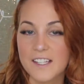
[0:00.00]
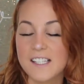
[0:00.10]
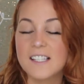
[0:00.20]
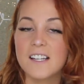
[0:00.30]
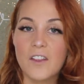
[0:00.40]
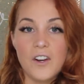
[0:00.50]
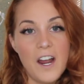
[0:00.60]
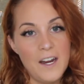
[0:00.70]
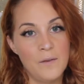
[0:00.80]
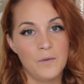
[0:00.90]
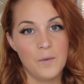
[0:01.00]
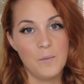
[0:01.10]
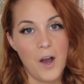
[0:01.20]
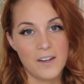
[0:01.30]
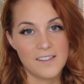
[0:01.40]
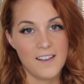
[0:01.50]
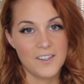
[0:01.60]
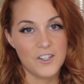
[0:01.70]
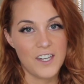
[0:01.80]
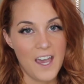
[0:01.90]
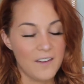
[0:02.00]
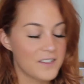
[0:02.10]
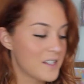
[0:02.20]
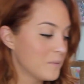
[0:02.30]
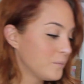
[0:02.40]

This is another item from Box Lunch Gifts.